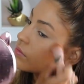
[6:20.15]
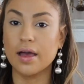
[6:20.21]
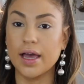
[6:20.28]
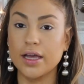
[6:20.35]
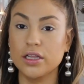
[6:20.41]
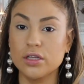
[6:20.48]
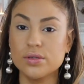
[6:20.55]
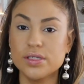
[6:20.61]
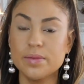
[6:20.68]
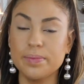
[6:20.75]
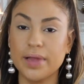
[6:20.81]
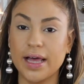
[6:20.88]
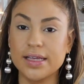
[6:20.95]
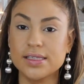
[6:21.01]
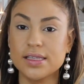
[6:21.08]
I closed the
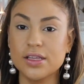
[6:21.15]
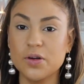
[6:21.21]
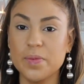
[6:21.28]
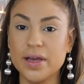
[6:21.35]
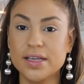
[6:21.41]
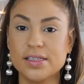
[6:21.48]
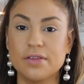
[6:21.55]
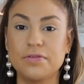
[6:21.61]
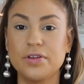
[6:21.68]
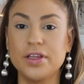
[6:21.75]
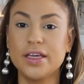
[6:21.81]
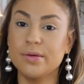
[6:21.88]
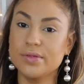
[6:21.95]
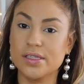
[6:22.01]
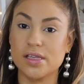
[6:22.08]
blinds a little bit because I feel
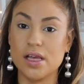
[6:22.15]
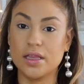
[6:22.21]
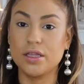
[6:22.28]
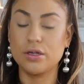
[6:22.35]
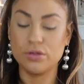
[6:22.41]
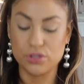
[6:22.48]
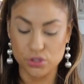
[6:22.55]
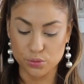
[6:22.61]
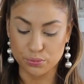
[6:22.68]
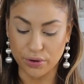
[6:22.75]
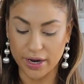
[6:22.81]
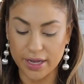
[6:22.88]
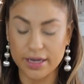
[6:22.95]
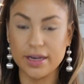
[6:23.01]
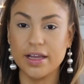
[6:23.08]
like it was a little too
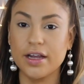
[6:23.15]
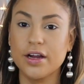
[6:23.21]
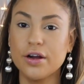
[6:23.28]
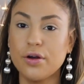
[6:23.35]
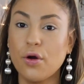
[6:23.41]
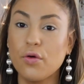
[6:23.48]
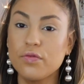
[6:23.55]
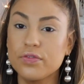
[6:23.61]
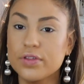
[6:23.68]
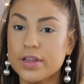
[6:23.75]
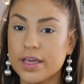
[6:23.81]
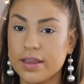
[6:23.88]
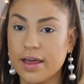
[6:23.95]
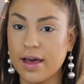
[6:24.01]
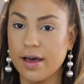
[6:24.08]
bright in here.
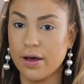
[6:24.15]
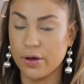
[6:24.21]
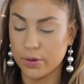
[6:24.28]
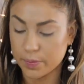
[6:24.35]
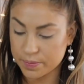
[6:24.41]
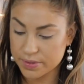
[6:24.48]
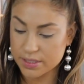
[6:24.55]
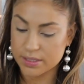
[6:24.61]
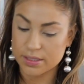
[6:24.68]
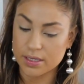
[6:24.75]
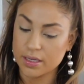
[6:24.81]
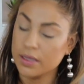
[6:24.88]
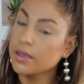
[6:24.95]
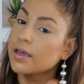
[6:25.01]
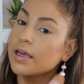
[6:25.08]
Hopefully that helps
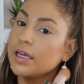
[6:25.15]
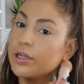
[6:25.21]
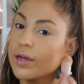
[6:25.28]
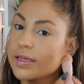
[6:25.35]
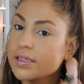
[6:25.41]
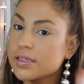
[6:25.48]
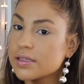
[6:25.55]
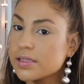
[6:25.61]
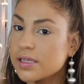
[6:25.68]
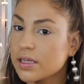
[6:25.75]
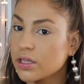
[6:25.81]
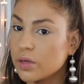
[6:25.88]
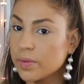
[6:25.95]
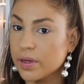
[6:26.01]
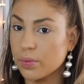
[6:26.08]
and you guys can see a
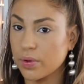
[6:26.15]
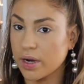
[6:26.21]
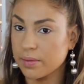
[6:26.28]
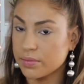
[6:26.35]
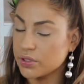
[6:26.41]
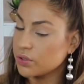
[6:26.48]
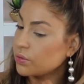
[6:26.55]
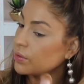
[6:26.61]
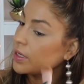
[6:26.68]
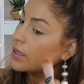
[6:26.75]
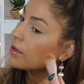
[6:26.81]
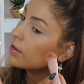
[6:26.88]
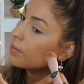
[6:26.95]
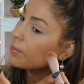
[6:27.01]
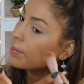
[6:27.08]
little bit what I'm doing,